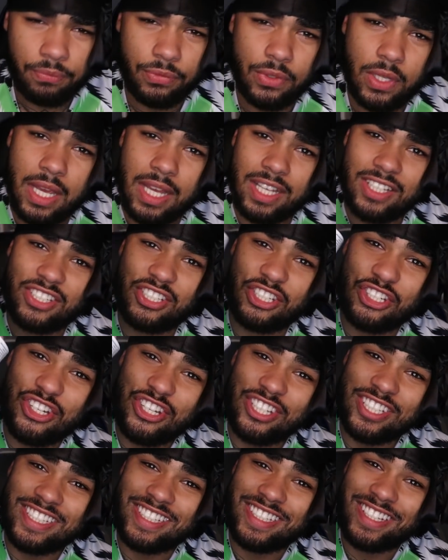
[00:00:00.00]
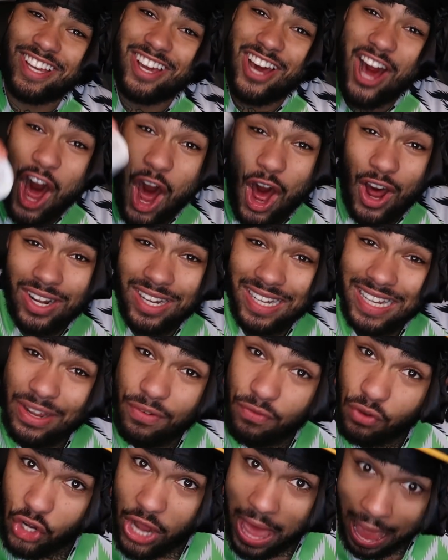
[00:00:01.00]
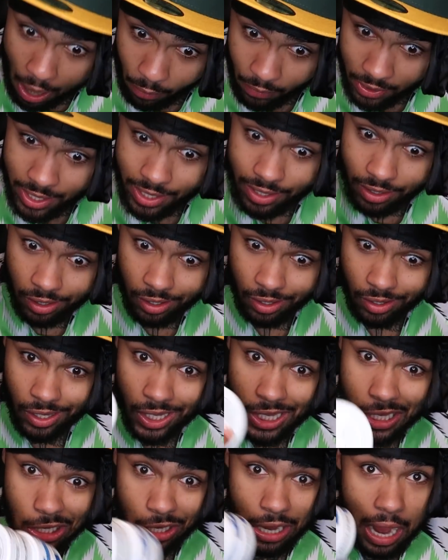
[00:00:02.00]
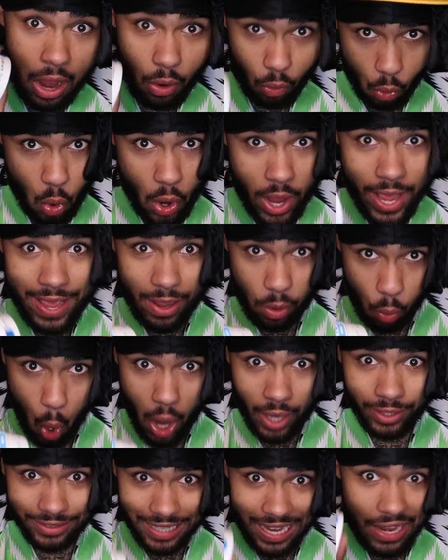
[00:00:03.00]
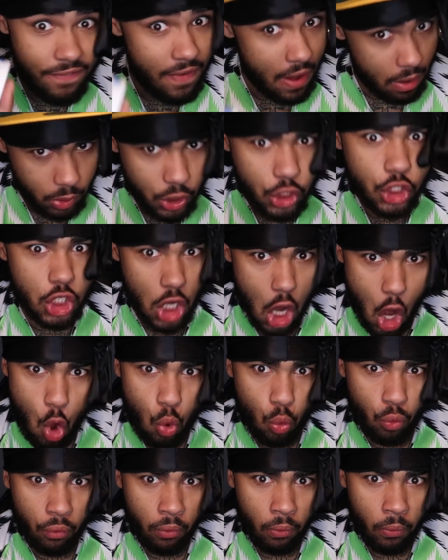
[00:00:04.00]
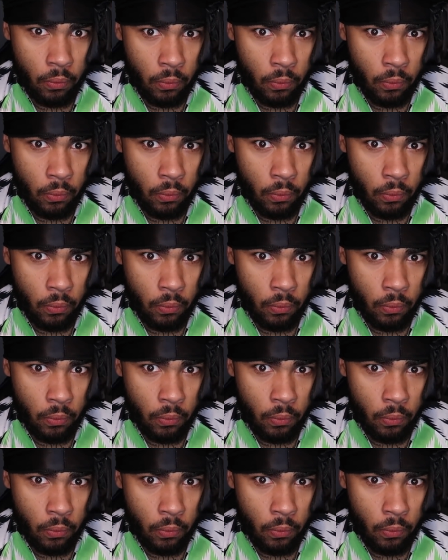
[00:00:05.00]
yeah, snus, can't live without it. I'll quit it one day very soon.